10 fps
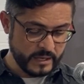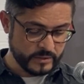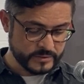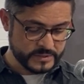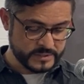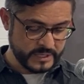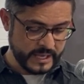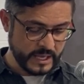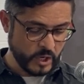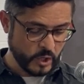in
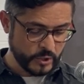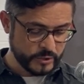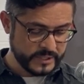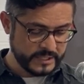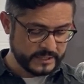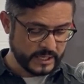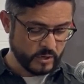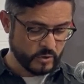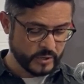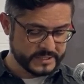meals, including
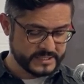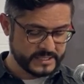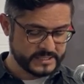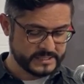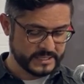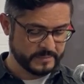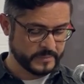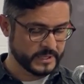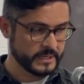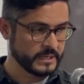the Lord's
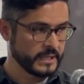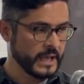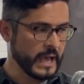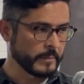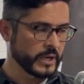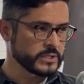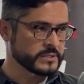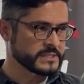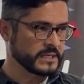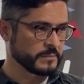Supper. I'm
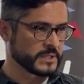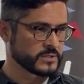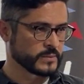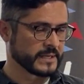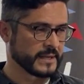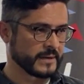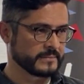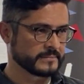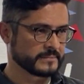going to skip this one